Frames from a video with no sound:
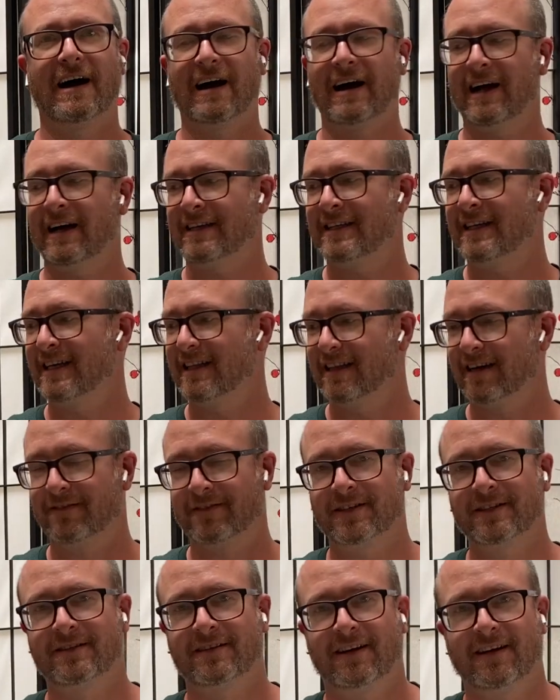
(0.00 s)
Hi tea
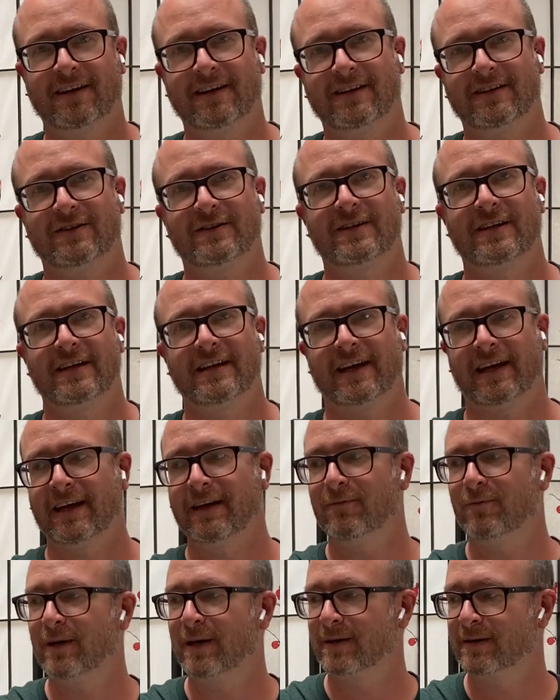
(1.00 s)
lovers.
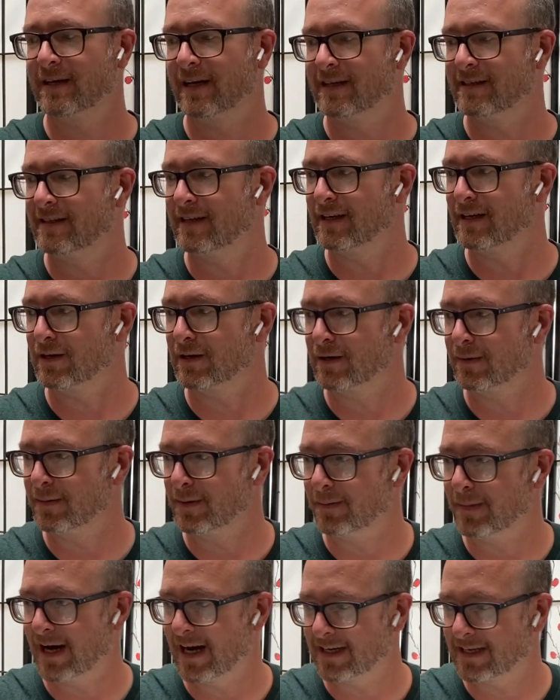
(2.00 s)
Today we are tasting Yerba
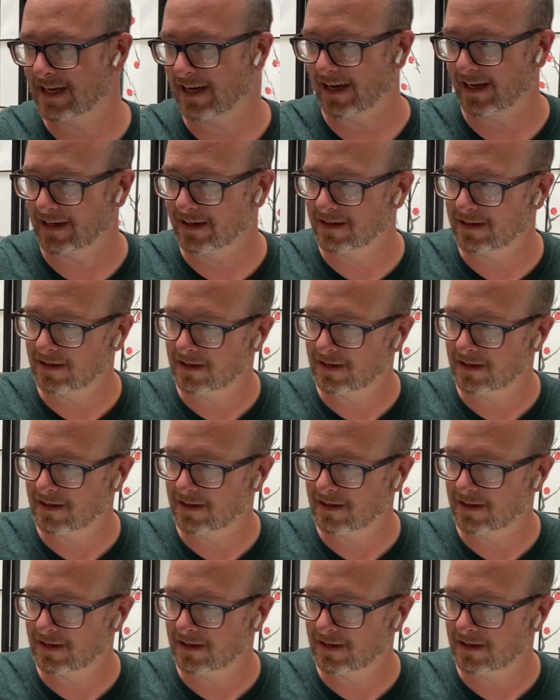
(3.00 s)
Maté.